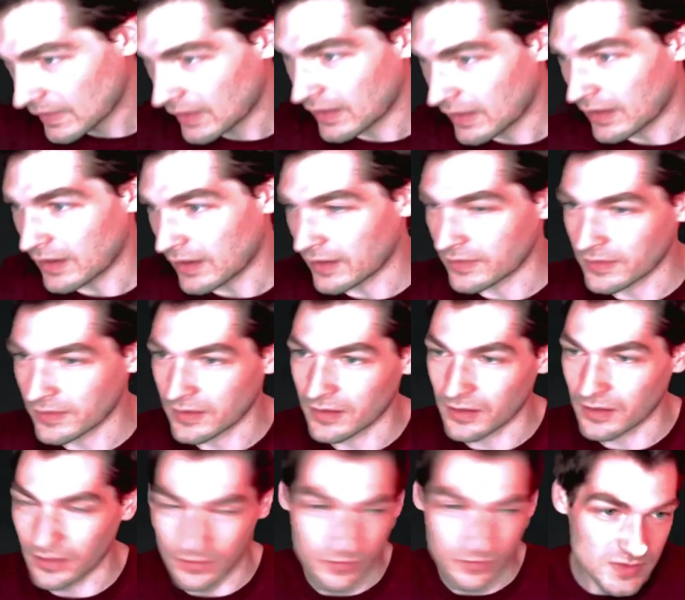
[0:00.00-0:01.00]
And
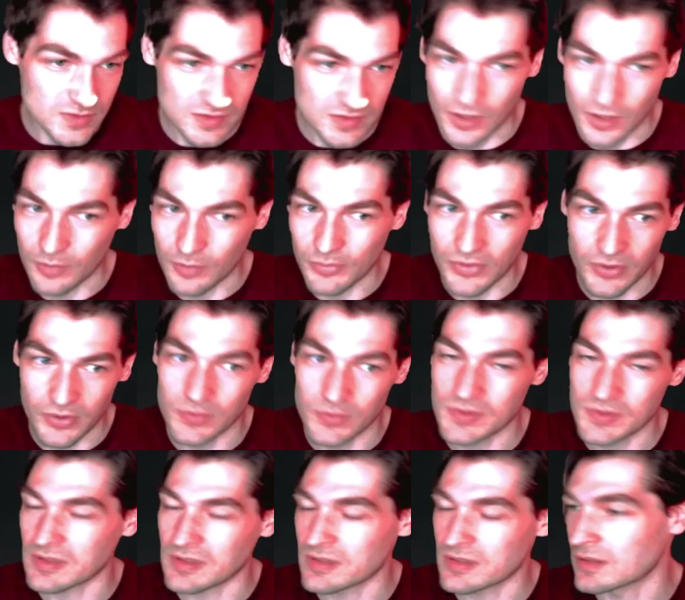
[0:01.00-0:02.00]
then sculpt those
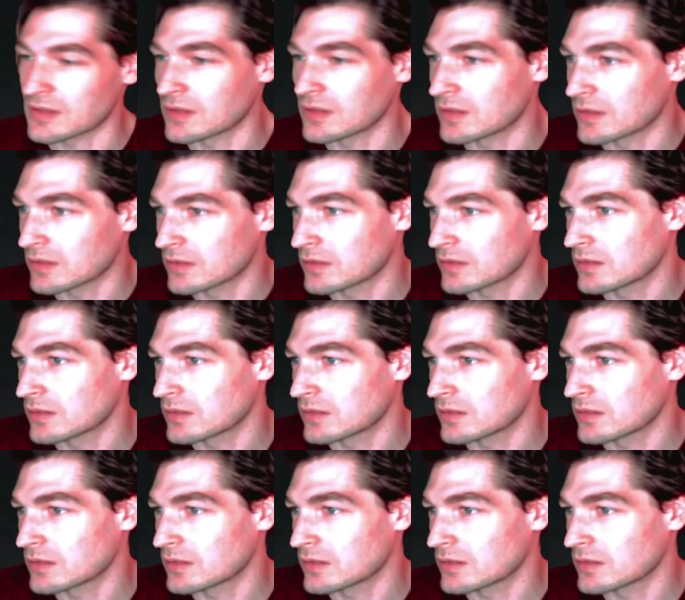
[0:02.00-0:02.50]
into